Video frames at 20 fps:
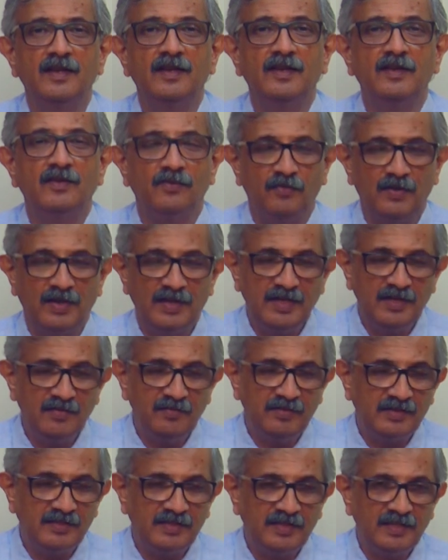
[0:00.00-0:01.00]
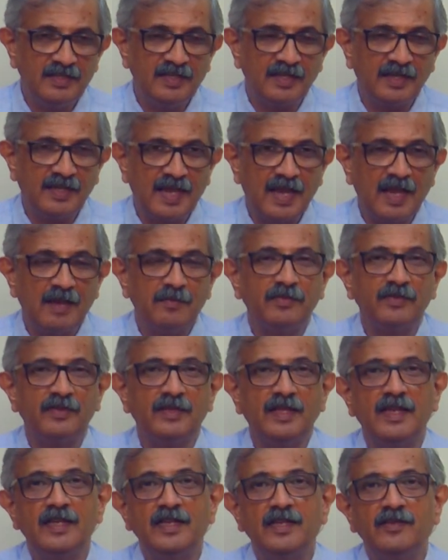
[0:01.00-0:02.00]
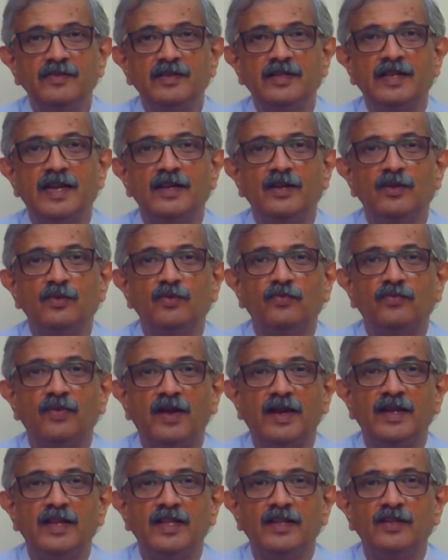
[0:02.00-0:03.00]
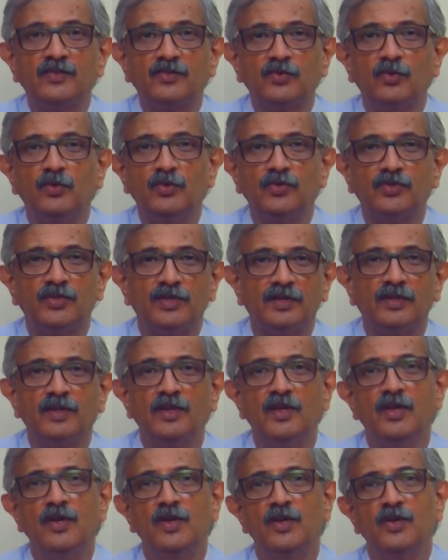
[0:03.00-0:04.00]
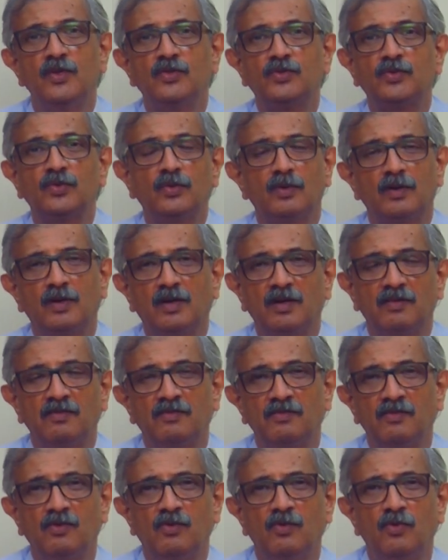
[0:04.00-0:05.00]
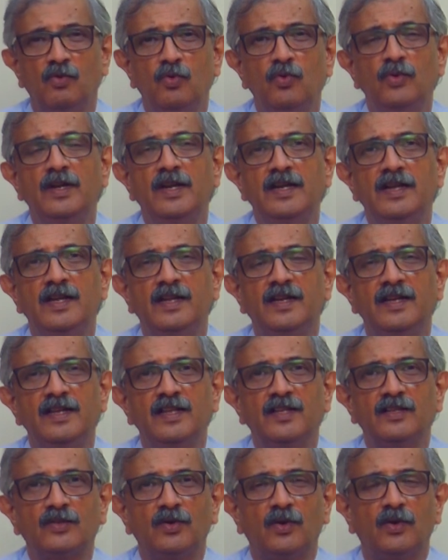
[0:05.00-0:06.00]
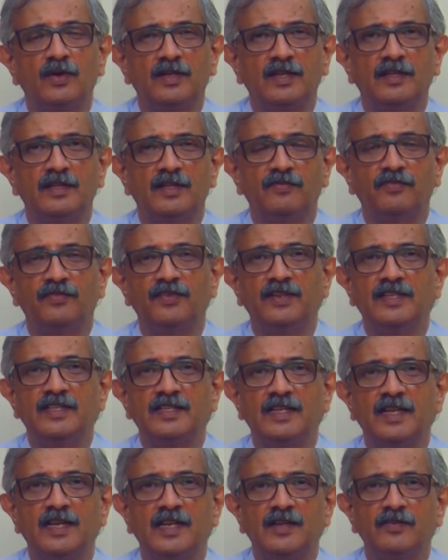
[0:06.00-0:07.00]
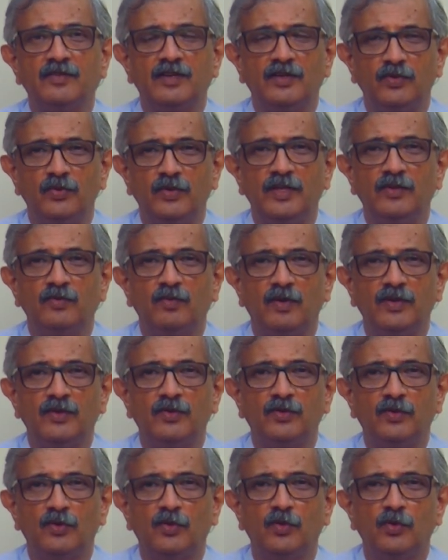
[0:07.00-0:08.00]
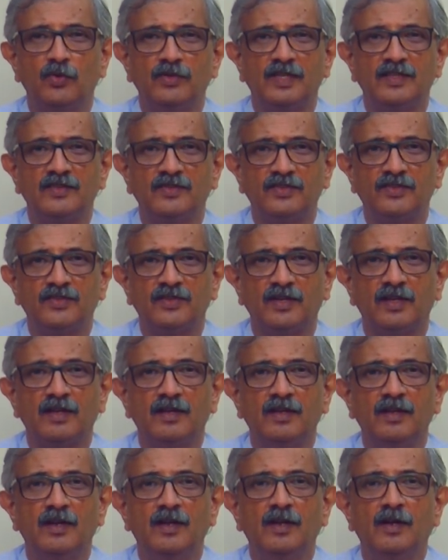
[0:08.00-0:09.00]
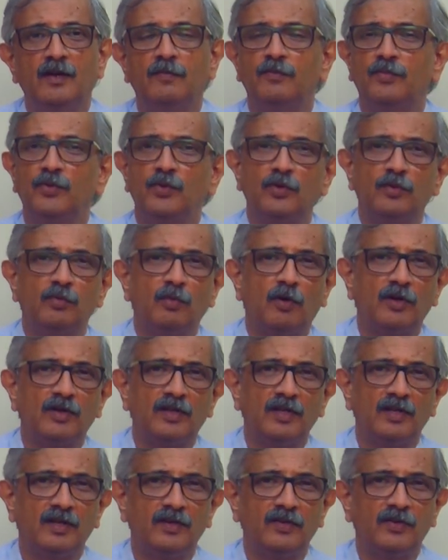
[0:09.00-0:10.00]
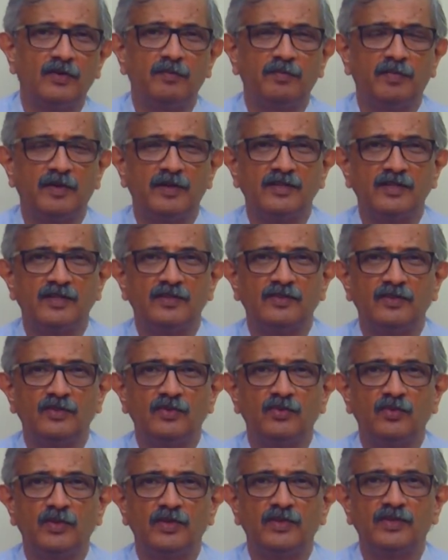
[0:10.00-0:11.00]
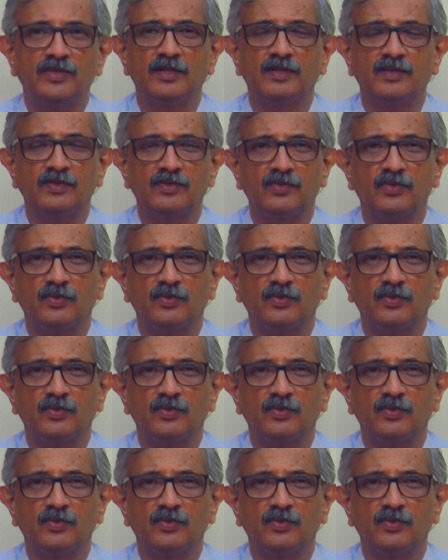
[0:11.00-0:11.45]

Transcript: When he will see the gap, then he will get into finding a solution. So who did earlier thought that the fridge can have a 2-in-1 doors, etc. Brood bottle, purchase situation.